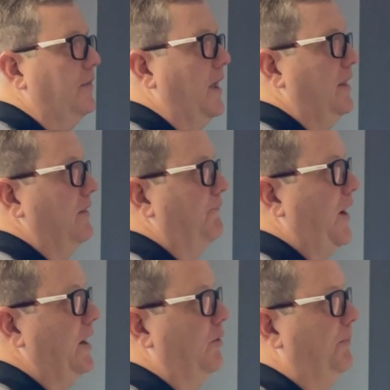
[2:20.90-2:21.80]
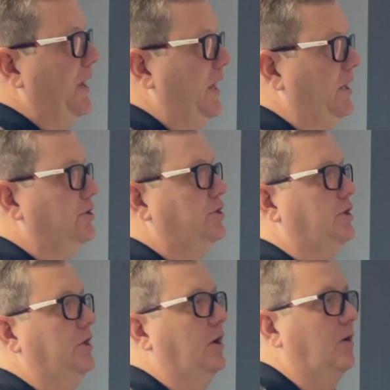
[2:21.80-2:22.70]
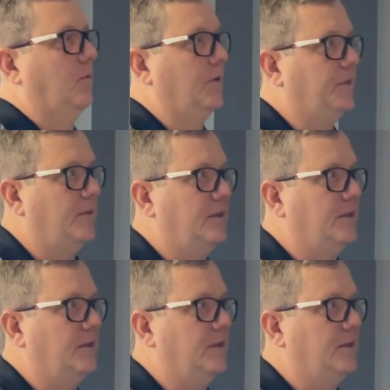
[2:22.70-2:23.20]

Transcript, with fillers: then the final page here within